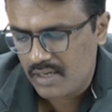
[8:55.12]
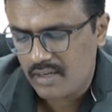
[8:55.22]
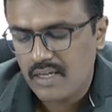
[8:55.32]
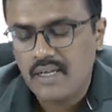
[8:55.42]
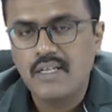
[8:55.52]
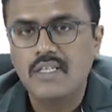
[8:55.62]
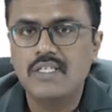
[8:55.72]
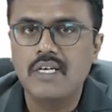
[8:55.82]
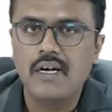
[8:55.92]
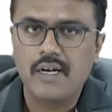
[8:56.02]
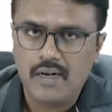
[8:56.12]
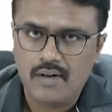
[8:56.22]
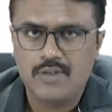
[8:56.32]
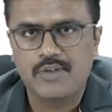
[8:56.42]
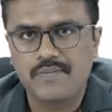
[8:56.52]
in children
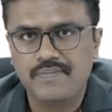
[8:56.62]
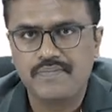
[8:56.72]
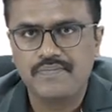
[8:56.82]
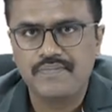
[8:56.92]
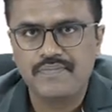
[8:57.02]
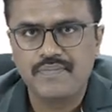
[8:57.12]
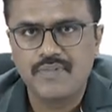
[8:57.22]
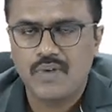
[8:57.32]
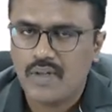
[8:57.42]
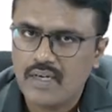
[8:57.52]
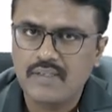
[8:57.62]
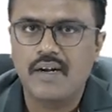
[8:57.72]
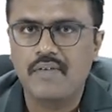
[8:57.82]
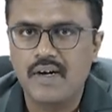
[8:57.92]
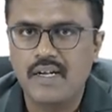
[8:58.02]
also. So that is the
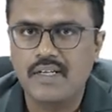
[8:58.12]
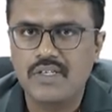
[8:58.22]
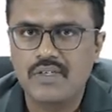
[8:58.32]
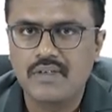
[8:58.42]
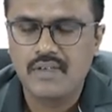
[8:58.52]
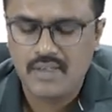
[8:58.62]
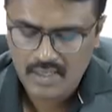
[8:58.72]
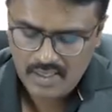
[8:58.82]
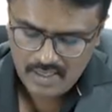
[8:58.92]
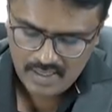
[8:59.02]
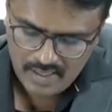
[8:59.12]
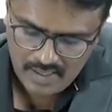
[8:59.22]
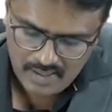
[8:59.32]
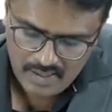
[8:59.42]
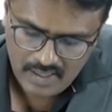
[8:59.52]
advantage.
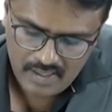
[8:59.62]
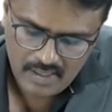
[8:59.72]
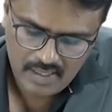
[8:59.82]
Then the